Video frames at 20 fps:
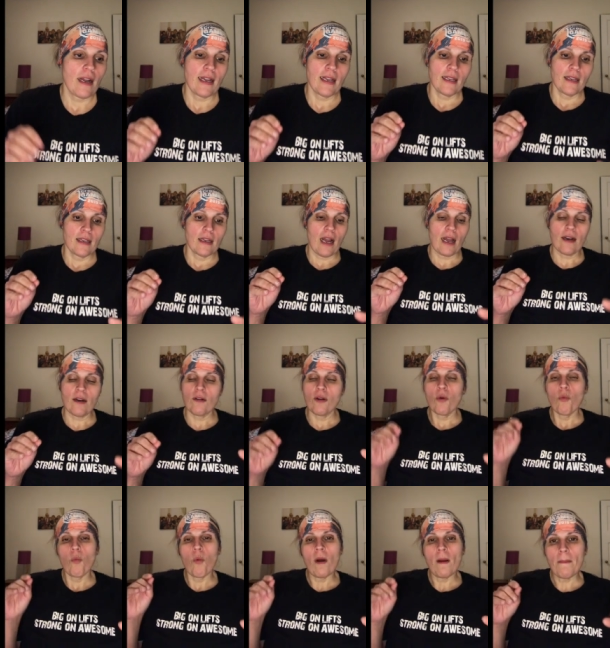I I don't
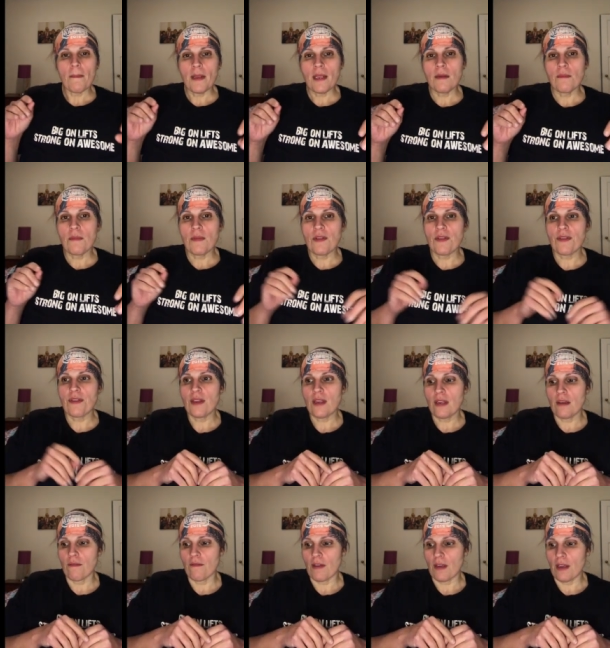know what made me
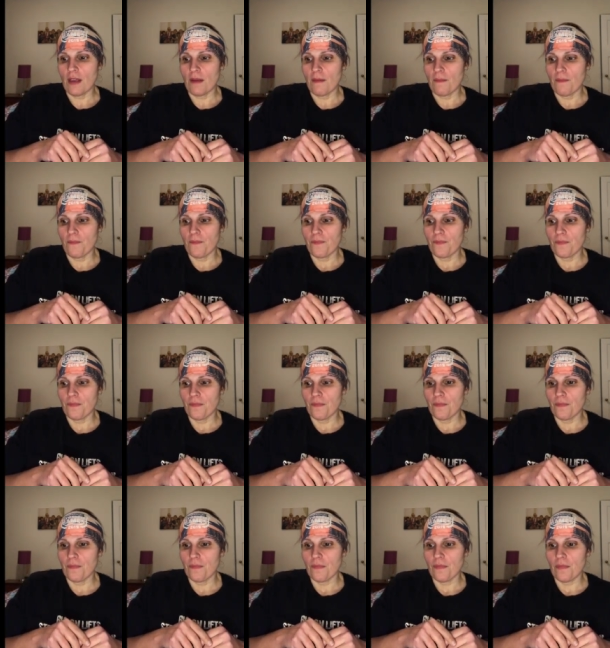think of it,
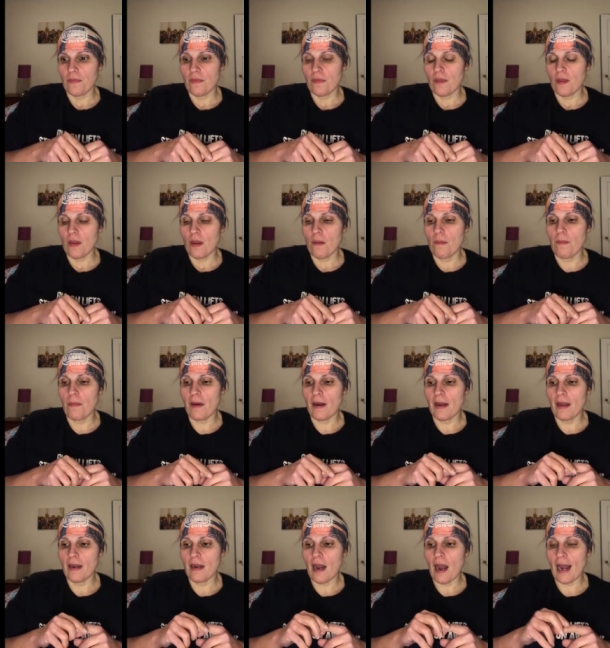
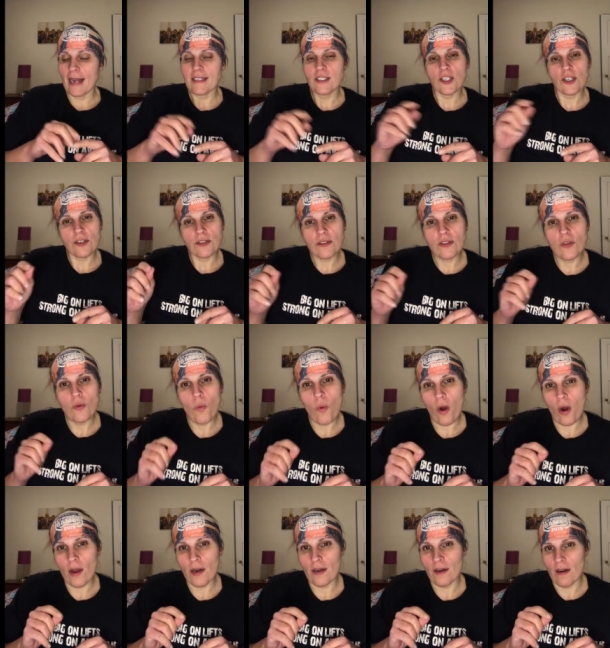but I turned the
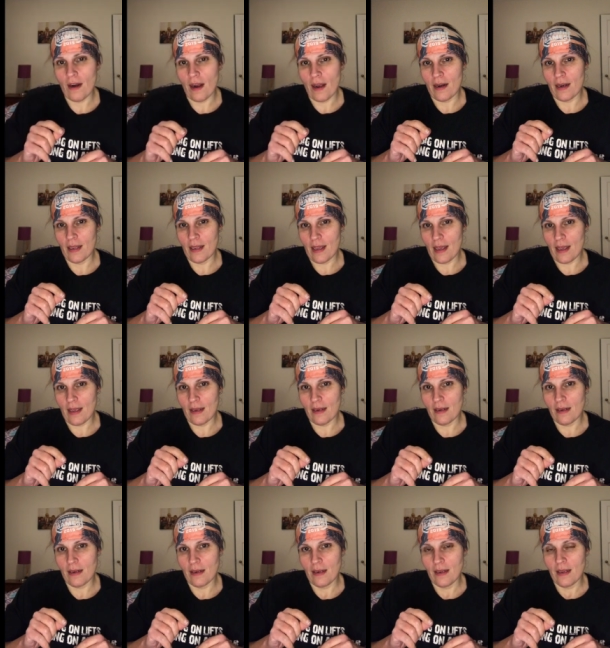water on again
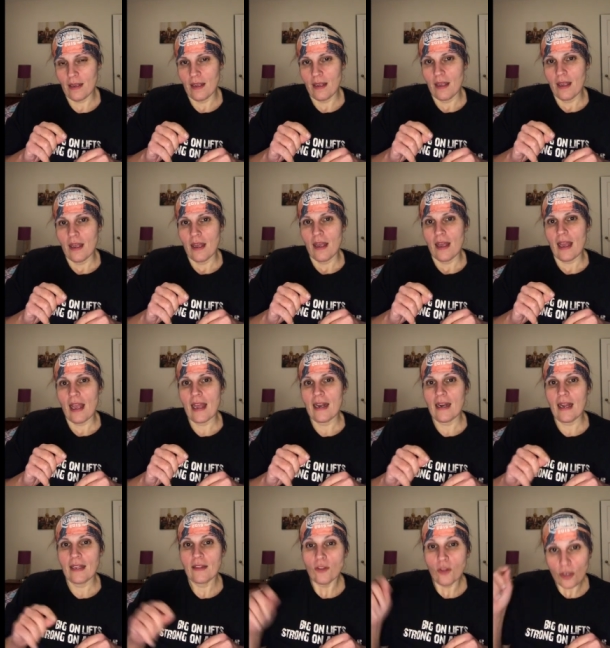and
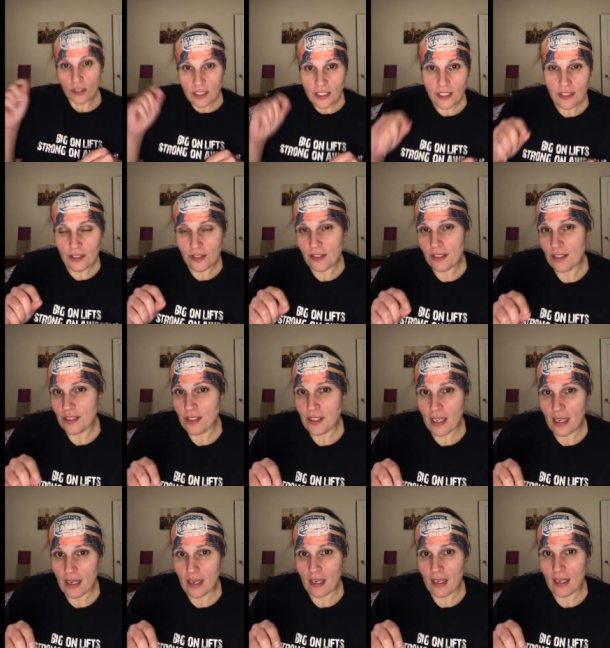I looked under the
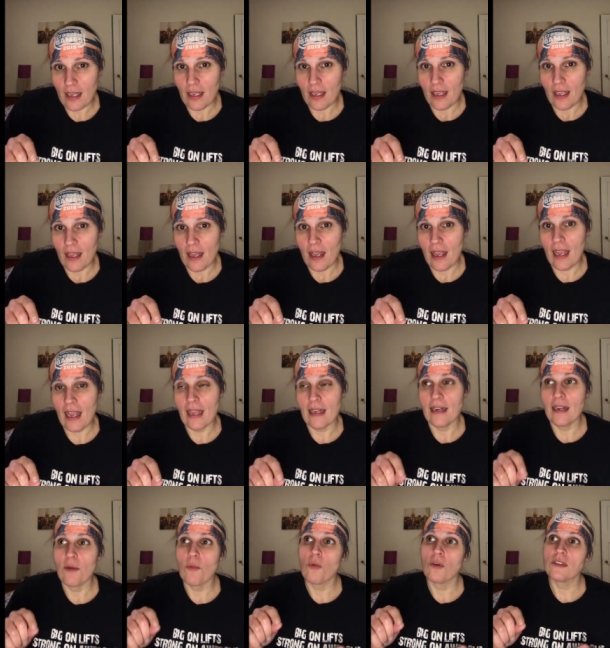sink and
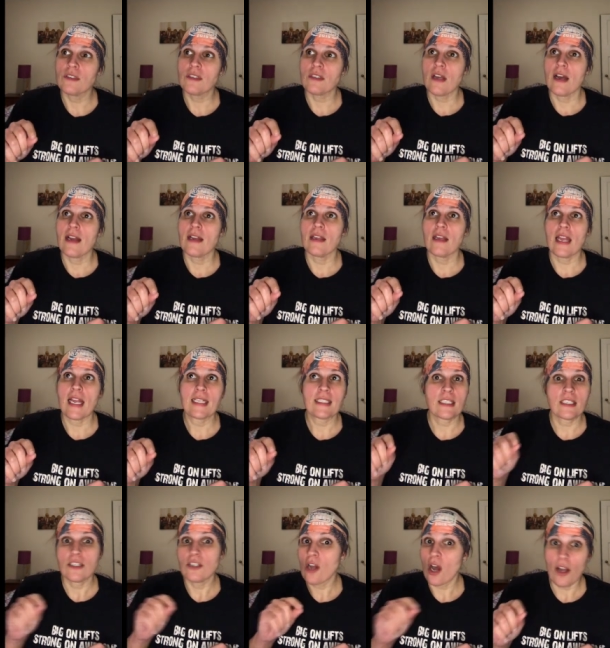it was like,
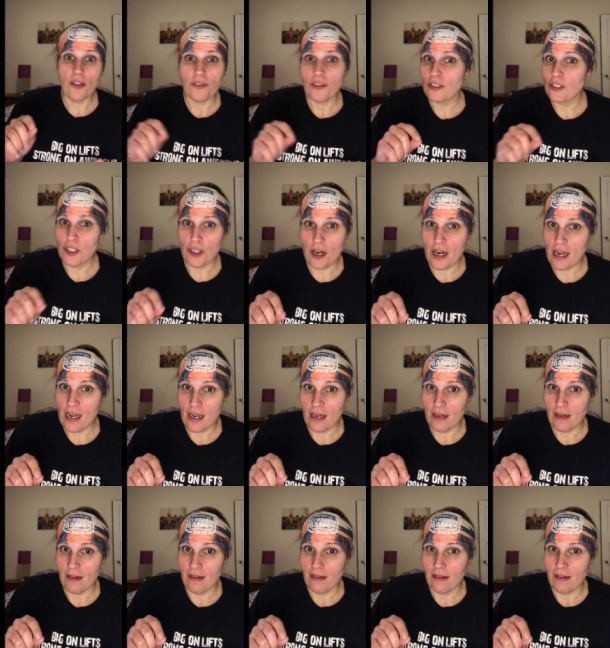it's not the drain